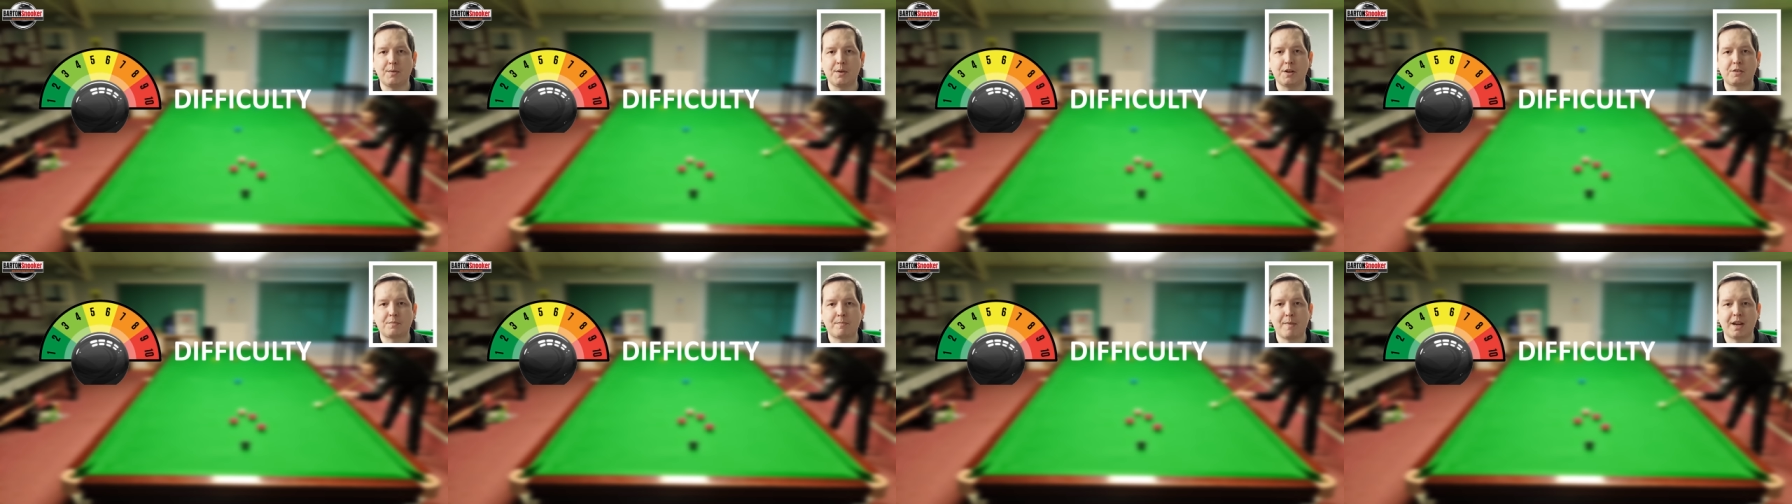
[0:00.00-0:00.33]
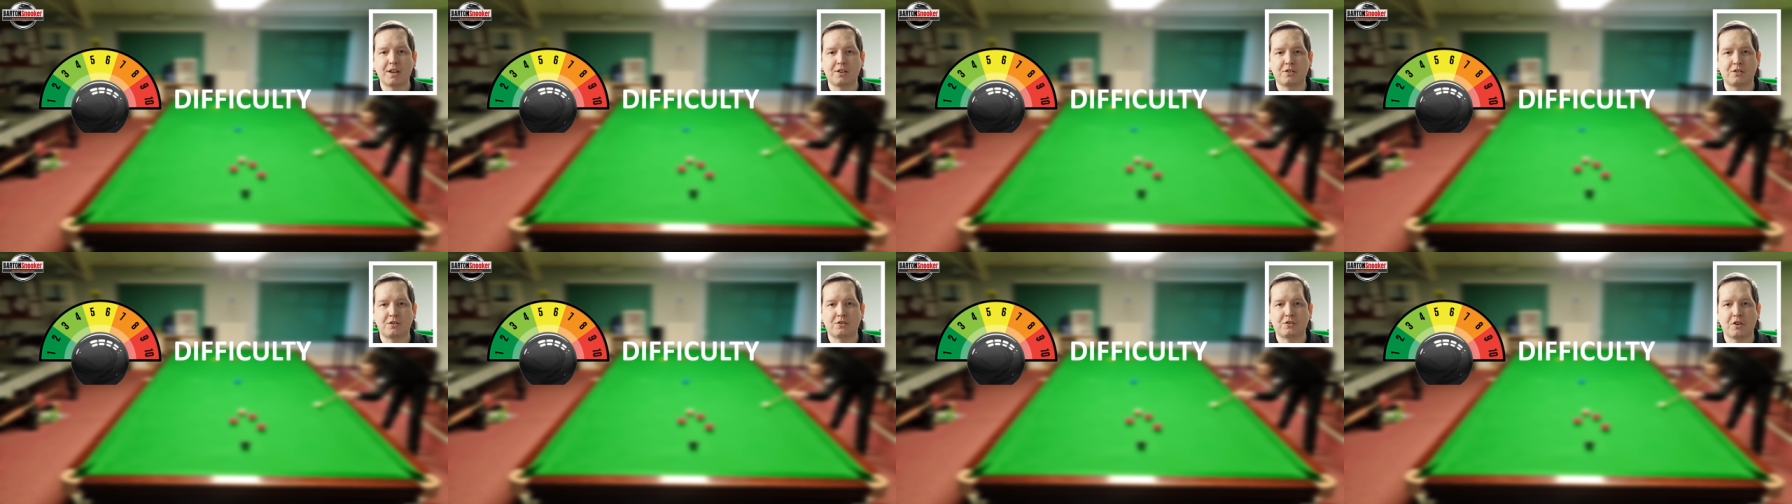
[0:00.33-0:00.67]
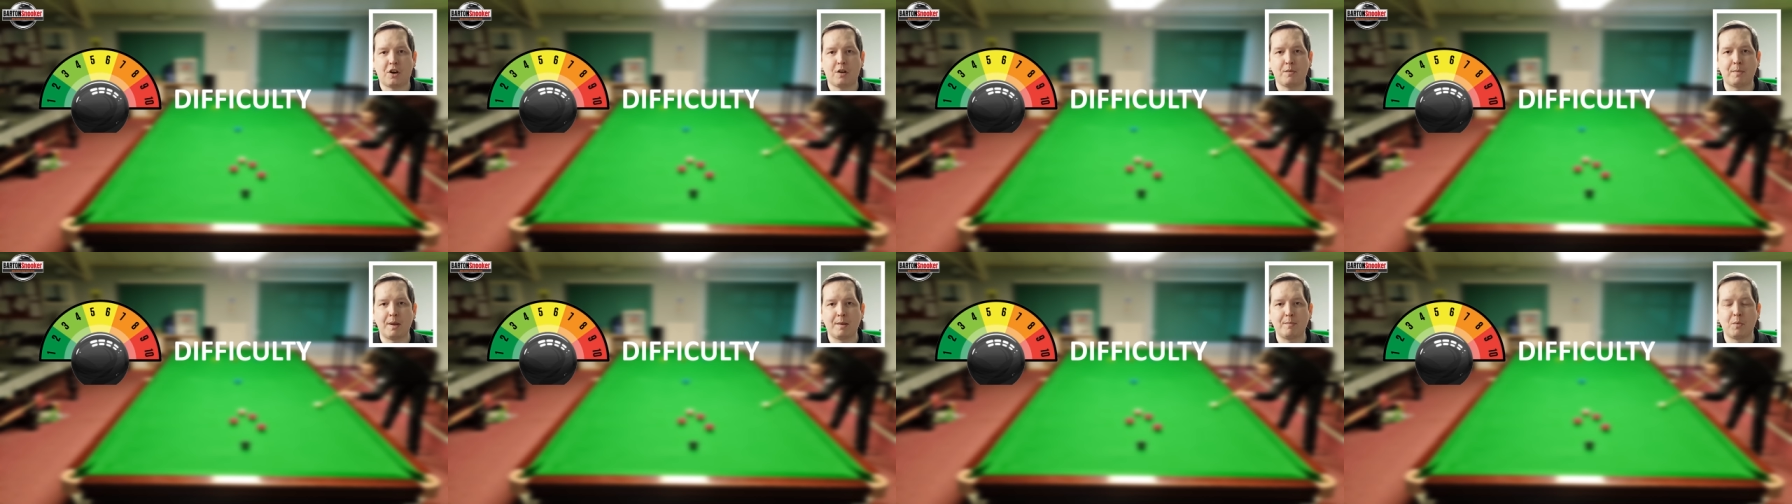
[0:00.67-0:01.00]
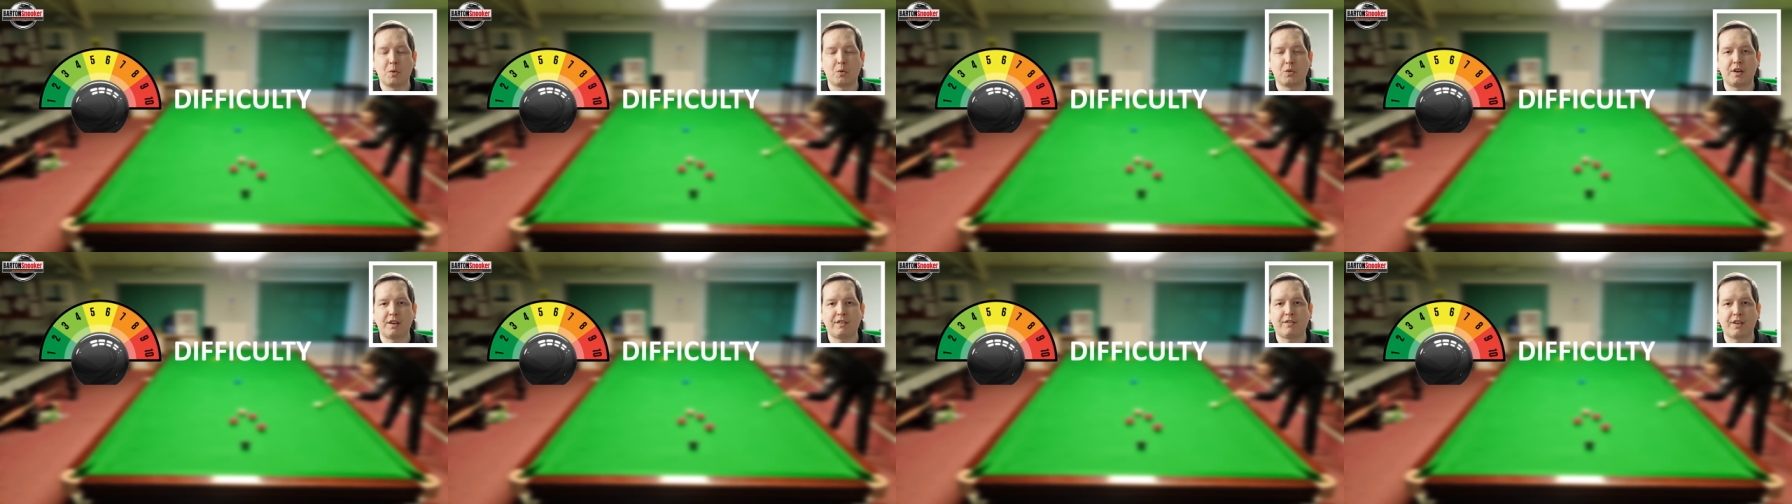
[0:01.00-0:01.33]
which makes the shot a bit
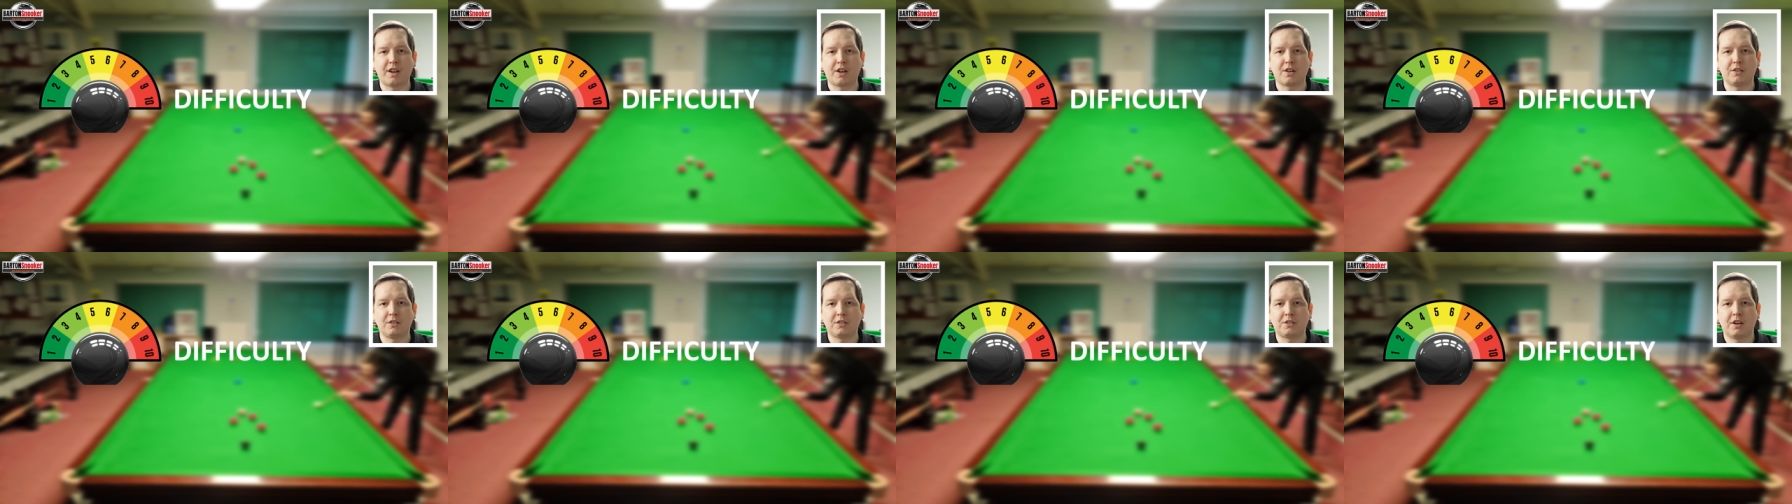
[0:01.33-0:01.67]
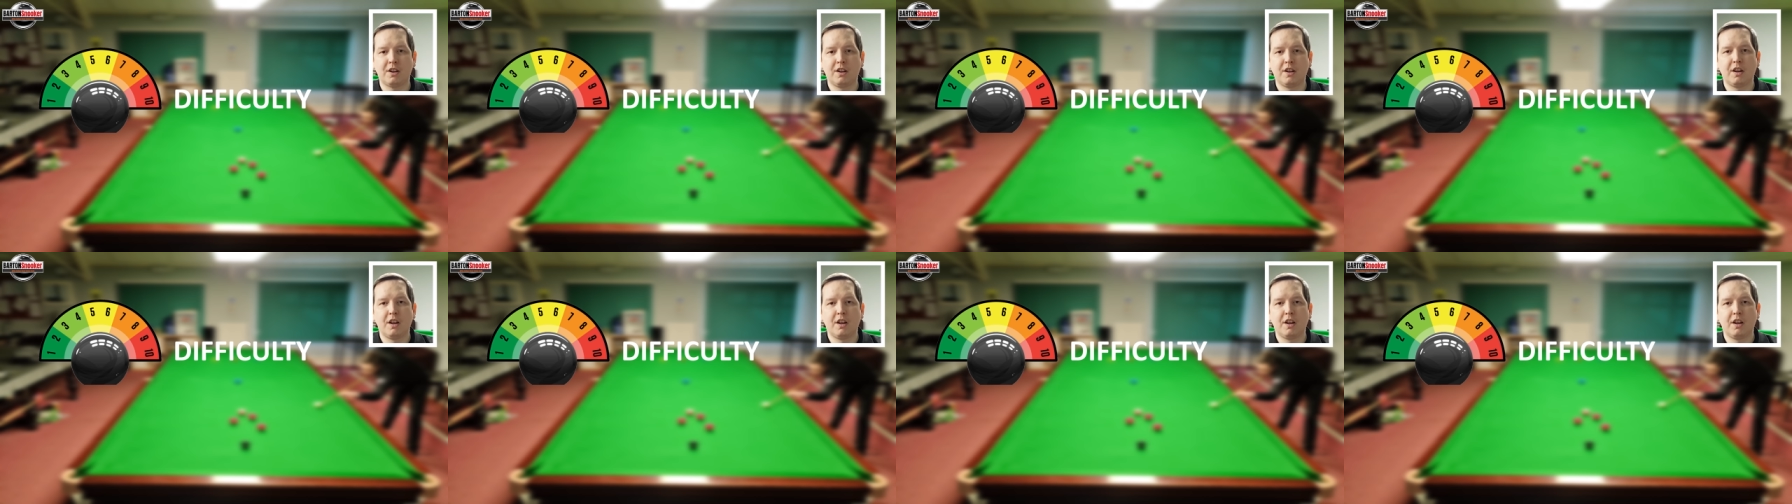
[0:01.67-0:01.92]
more difficult.